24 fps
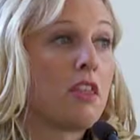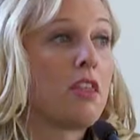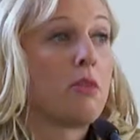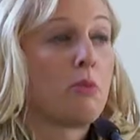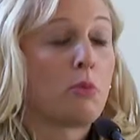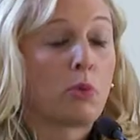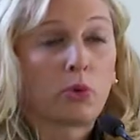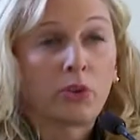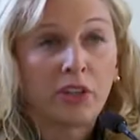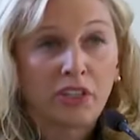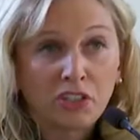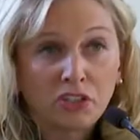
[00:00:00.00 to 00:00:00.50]

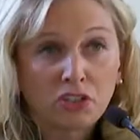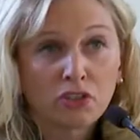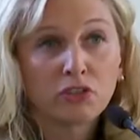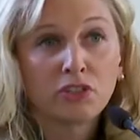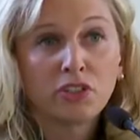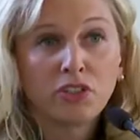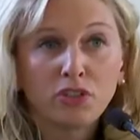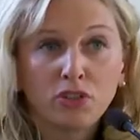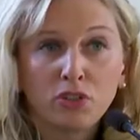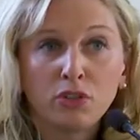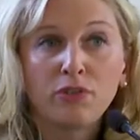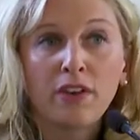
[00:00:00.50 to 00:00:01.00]
or
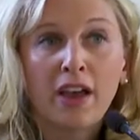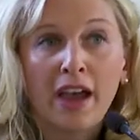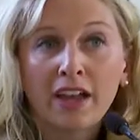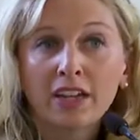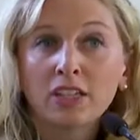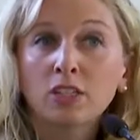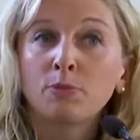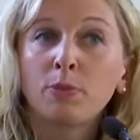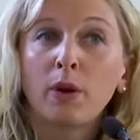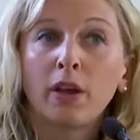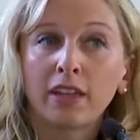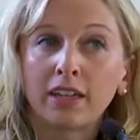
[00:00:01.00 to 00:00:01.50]
injuries you've had,
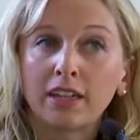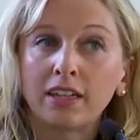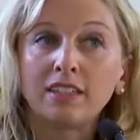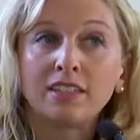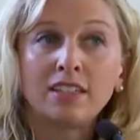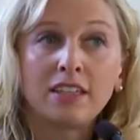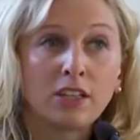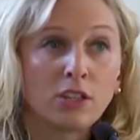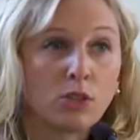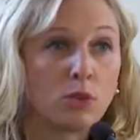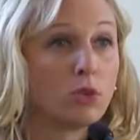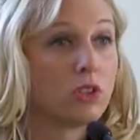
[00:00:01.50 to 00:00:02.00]
it's probably going to
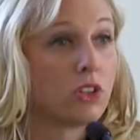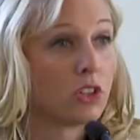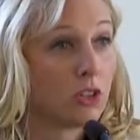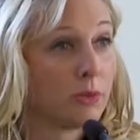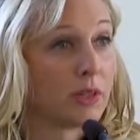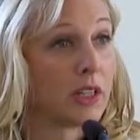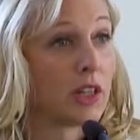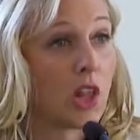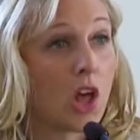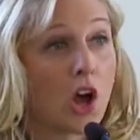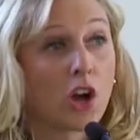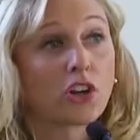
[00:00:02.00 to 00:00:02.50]
take you a little
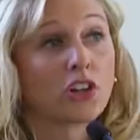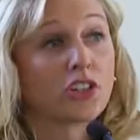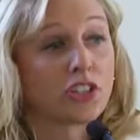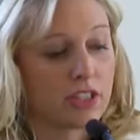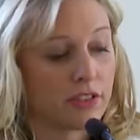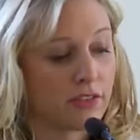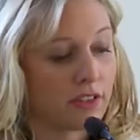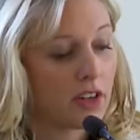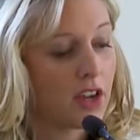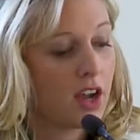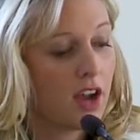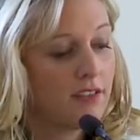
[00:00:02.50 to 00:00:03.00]
bit longer to
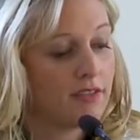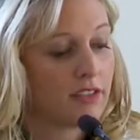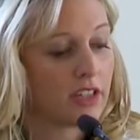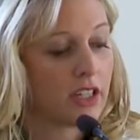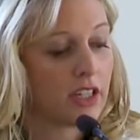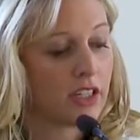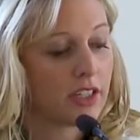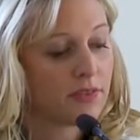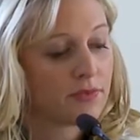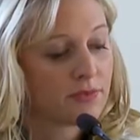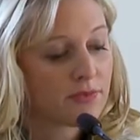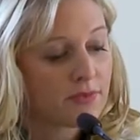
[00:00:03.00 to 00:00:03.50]
recover.